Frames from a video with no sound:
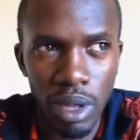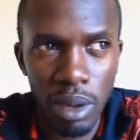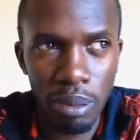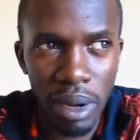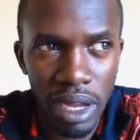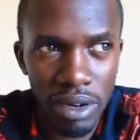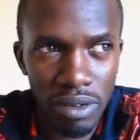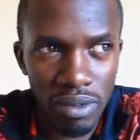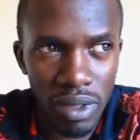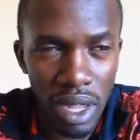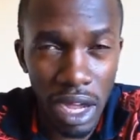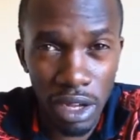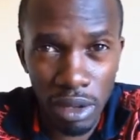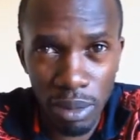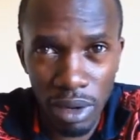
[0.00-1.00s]
are part of the
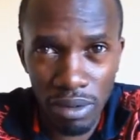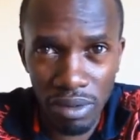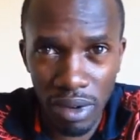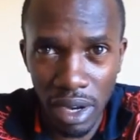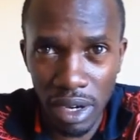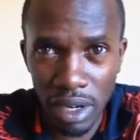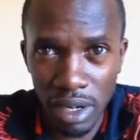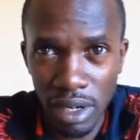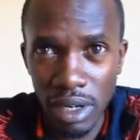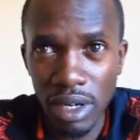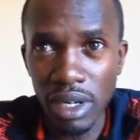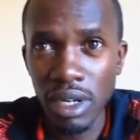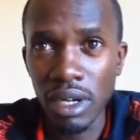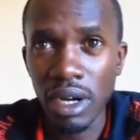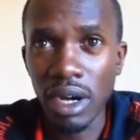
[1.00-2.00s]
Ackerman Fund.
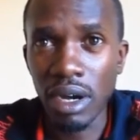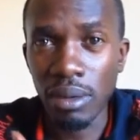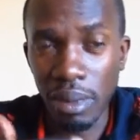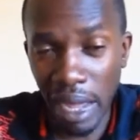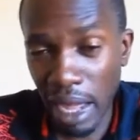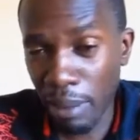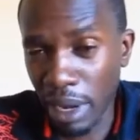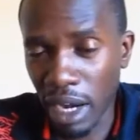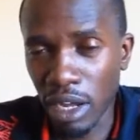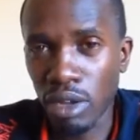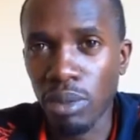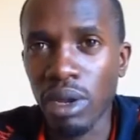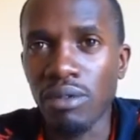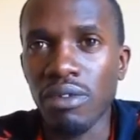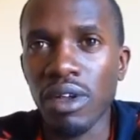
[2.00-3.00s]
I am an
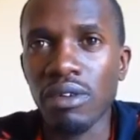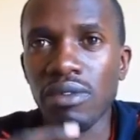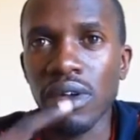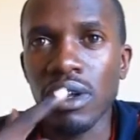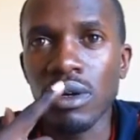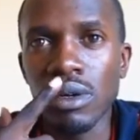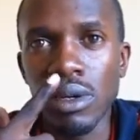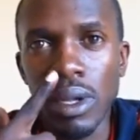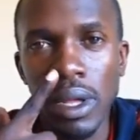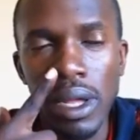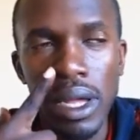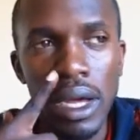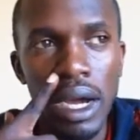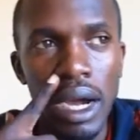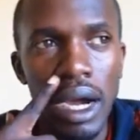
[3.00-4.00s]
Ackerman Fund fellow,
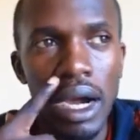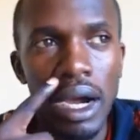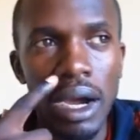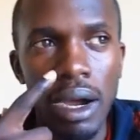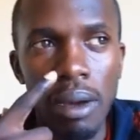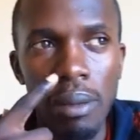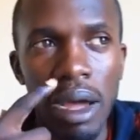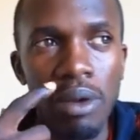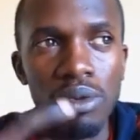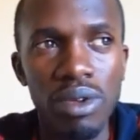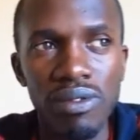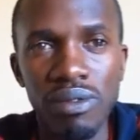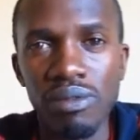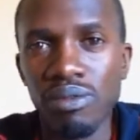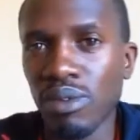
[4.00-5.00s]
and
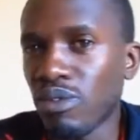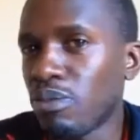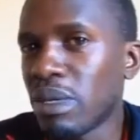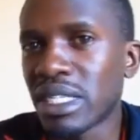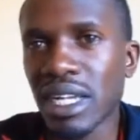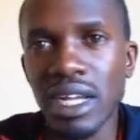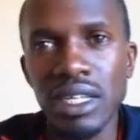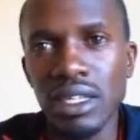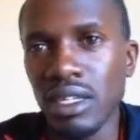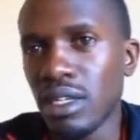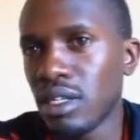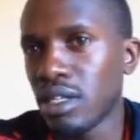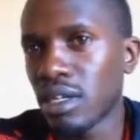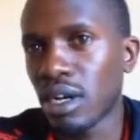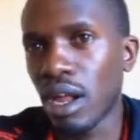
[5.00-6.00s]
we've basically
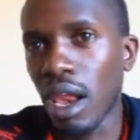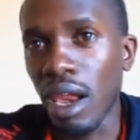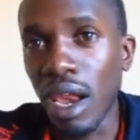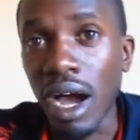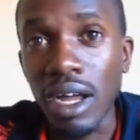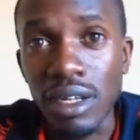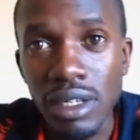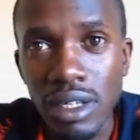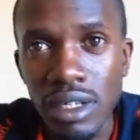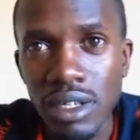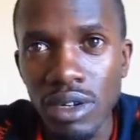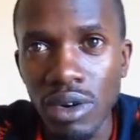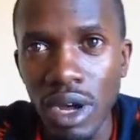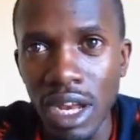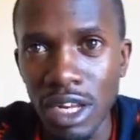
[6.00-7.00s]
learned,
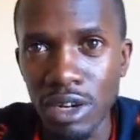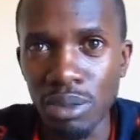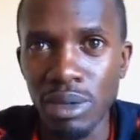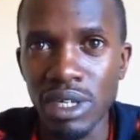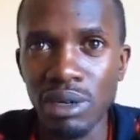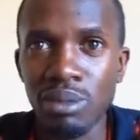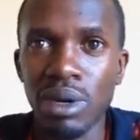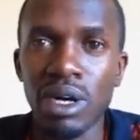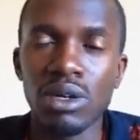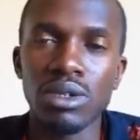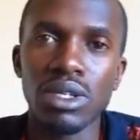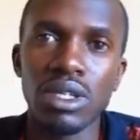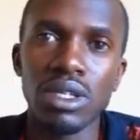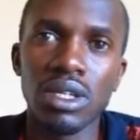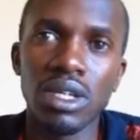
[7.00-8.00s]
you know, a little bit
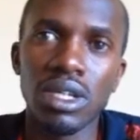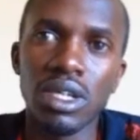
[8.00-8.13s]
about